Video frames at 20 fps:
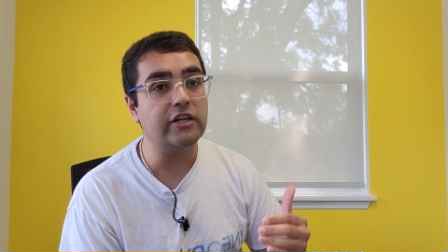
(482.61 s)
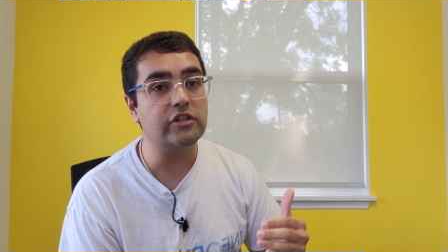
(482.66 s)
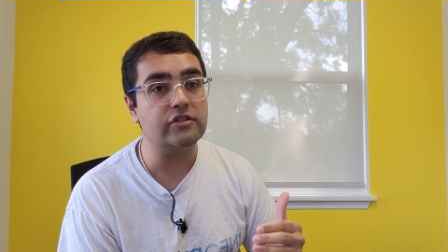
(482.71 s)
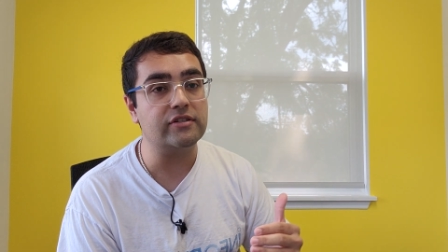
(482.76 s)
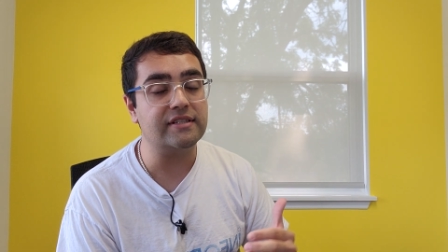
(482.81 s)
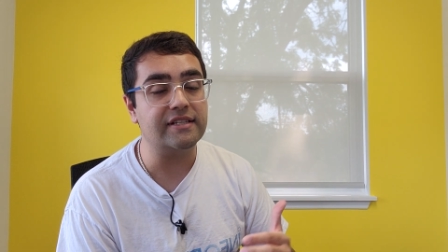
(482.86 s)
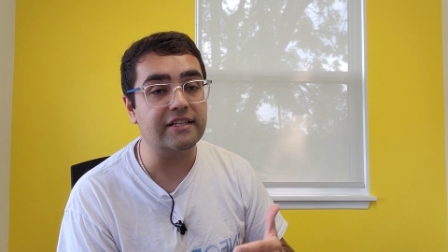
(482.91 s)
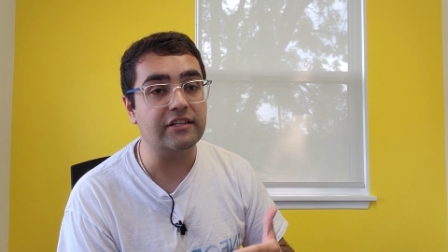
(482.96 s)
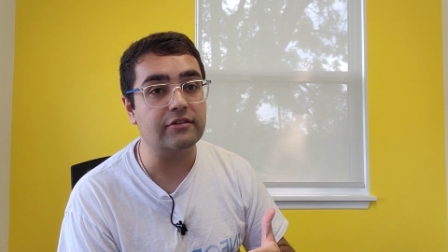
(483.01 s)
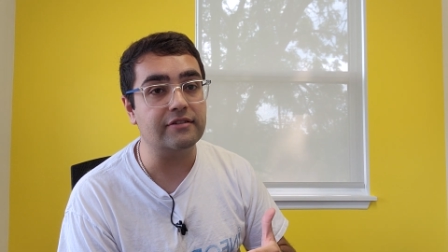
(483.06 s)

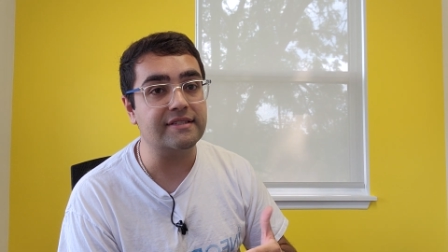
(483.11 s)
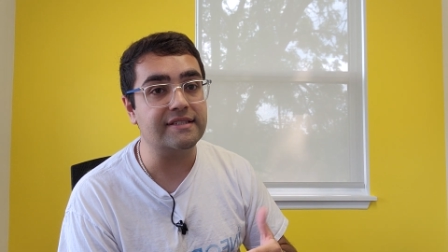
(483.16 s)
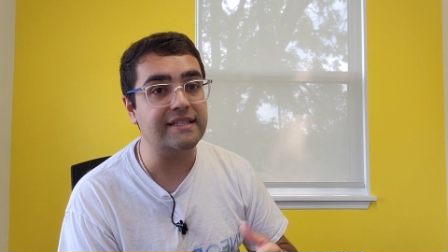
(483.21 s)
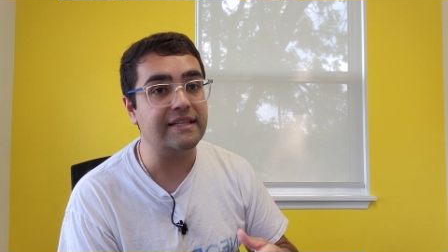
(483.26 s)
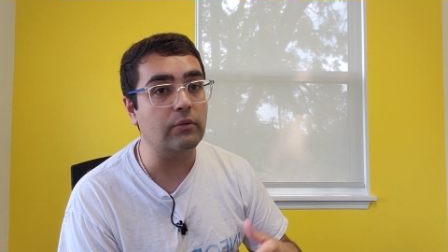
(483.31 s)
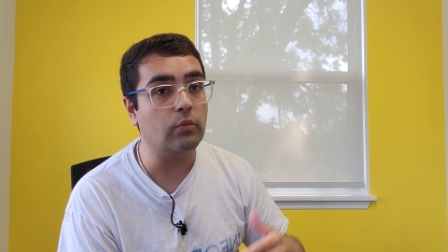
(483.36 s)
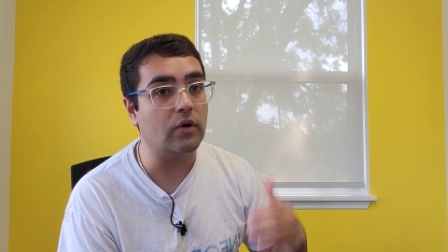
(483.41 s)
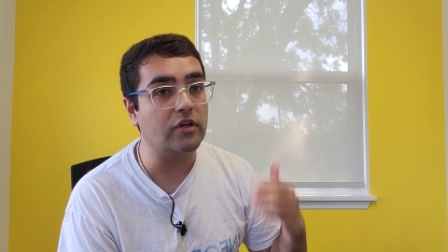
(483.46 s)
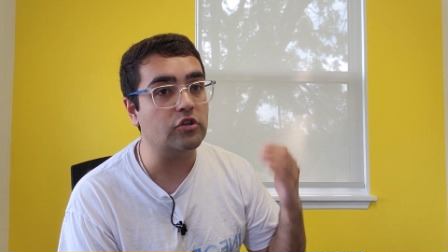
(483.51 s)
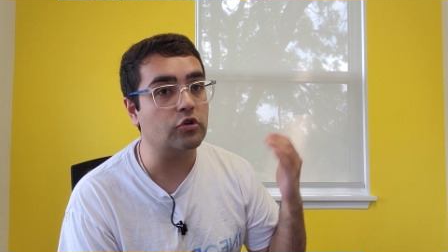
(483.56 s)
interesting to
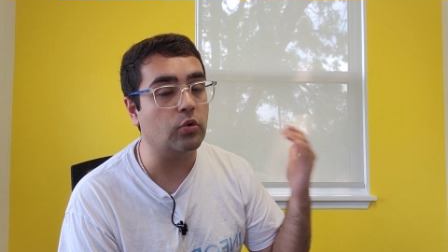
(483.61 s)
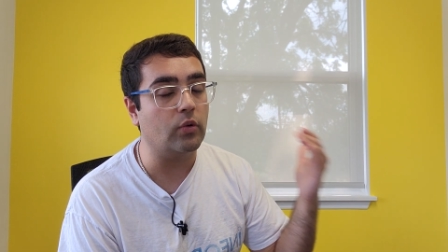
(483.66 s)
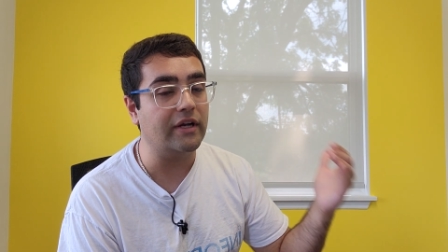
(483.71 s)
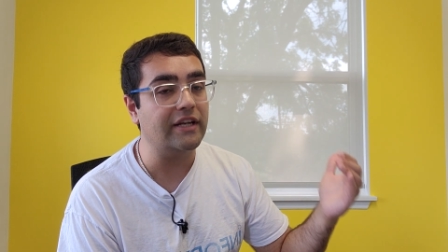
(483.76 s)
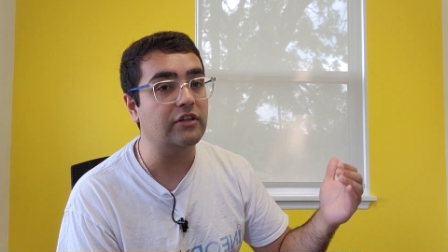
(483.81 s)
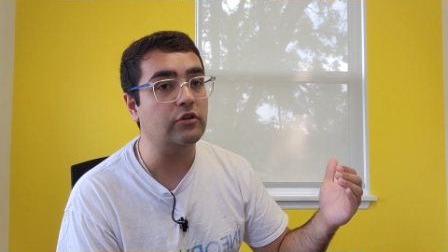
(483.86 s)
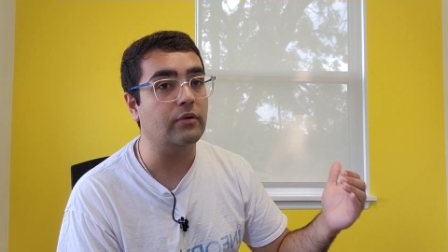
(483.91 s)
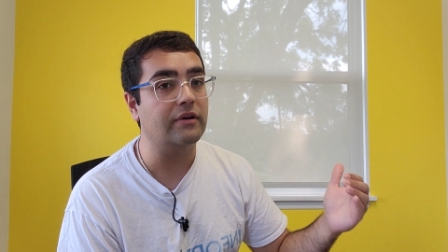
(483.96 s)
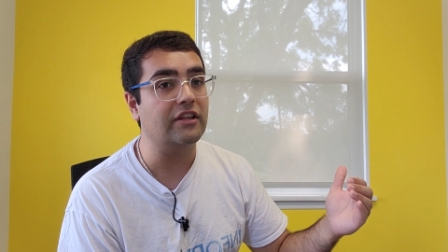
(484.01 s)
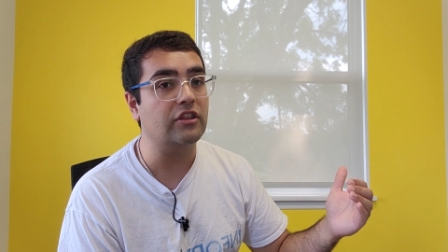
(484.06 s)
see what
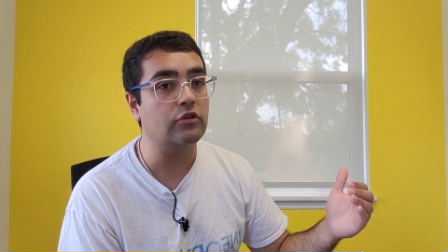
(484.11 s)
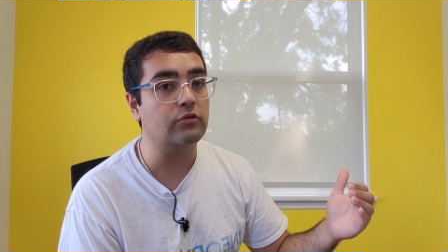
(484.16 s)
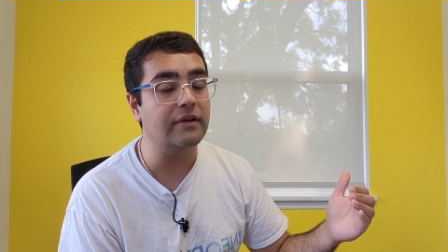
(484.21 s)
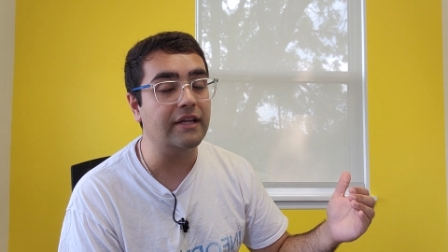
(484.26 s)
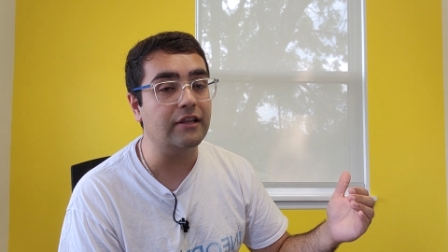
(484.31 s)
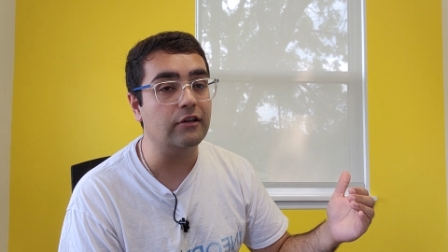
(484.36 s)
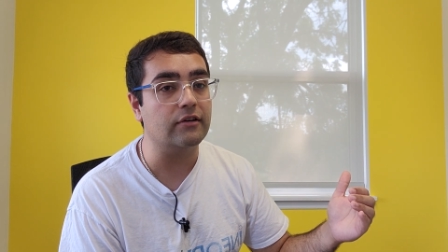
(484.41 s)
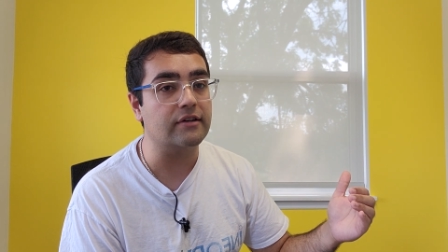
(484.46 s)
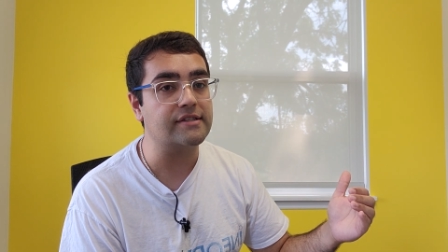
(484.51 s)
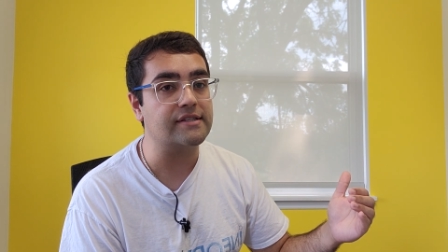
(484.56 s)

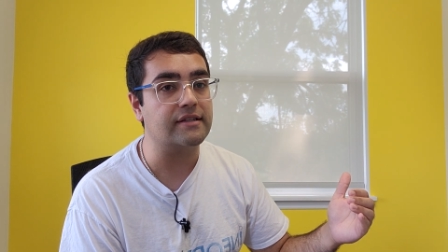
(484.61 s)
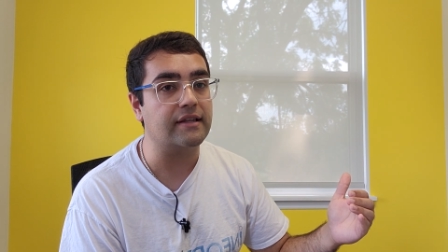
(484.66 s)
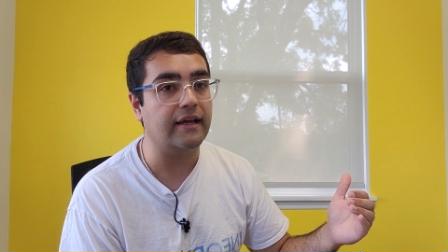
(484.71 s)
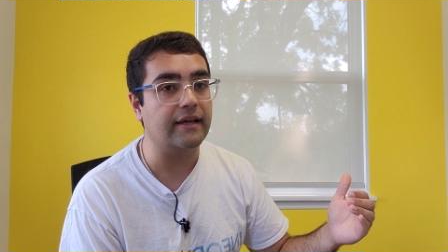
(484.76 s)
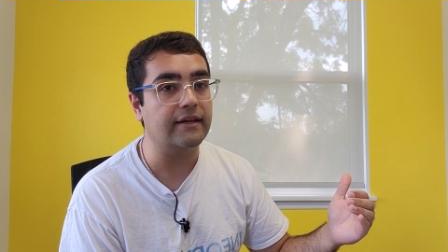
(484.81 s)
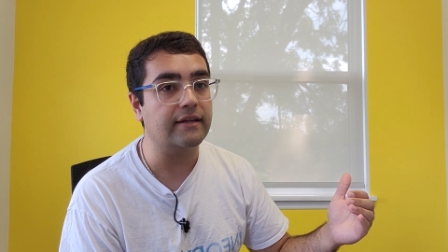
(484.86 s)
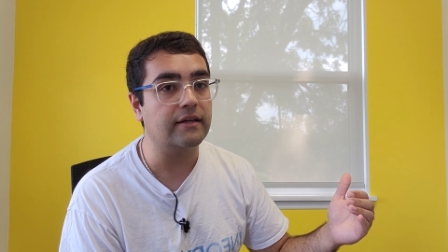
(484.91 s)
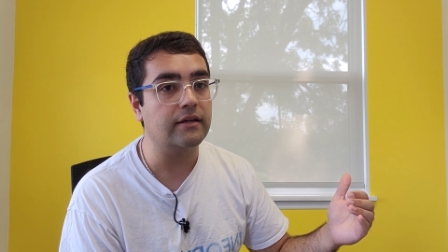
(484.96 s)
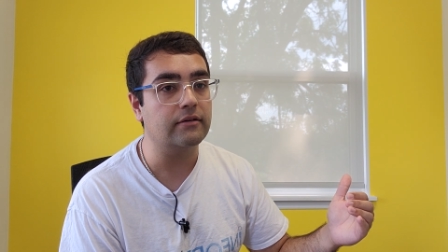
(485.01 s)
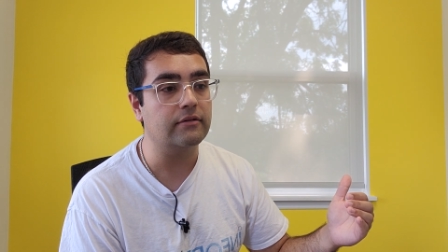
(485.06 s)
2023 looks
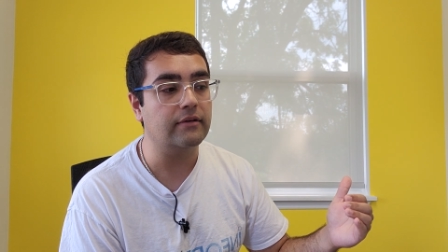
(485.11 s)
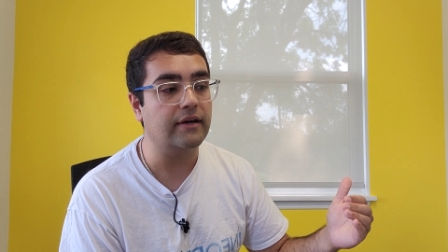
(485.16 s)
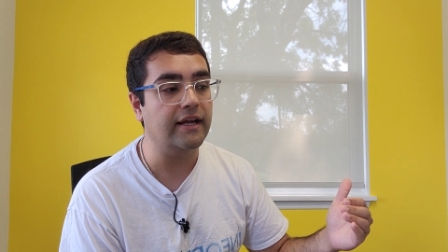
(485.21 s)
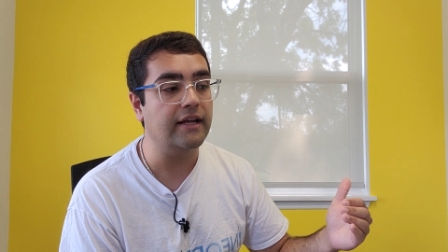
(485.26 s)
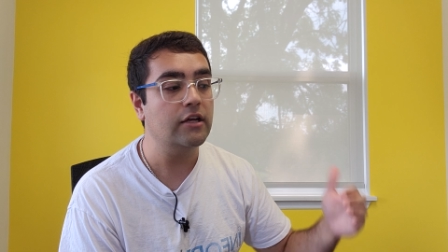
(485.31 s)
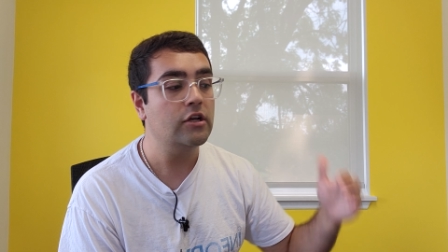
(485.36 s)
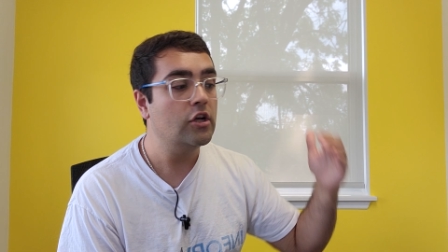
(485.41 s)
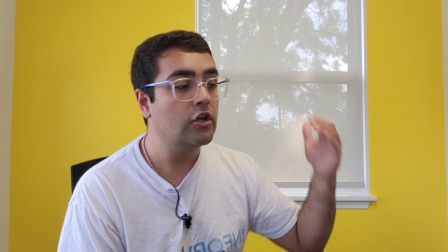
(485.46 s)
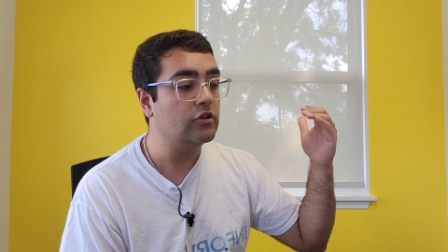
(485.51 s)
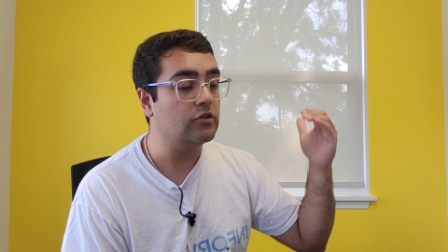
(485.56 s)
like
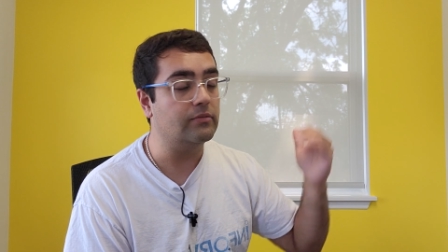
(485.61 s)
right?